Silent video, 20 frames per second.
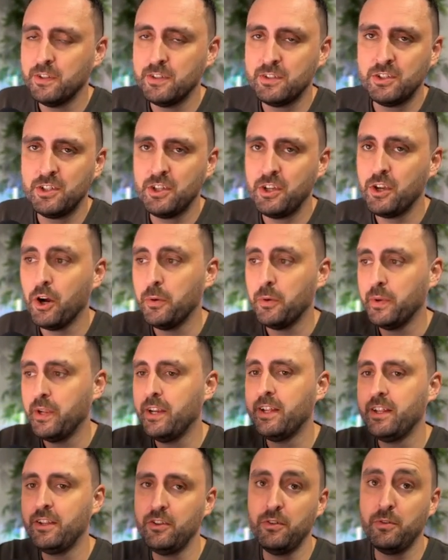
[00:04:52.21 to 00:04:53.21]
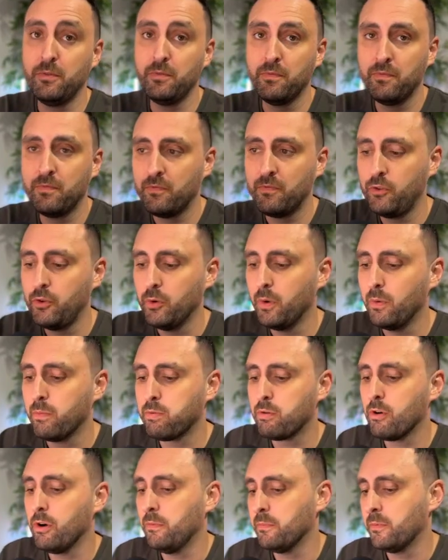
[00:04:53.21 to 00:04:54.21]
is you go in and you do a
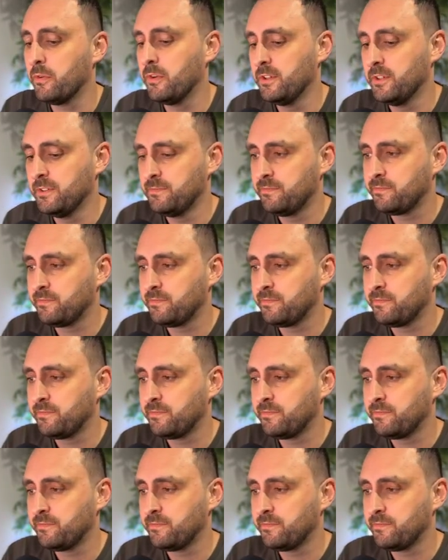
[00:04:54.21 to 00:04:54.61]
prompt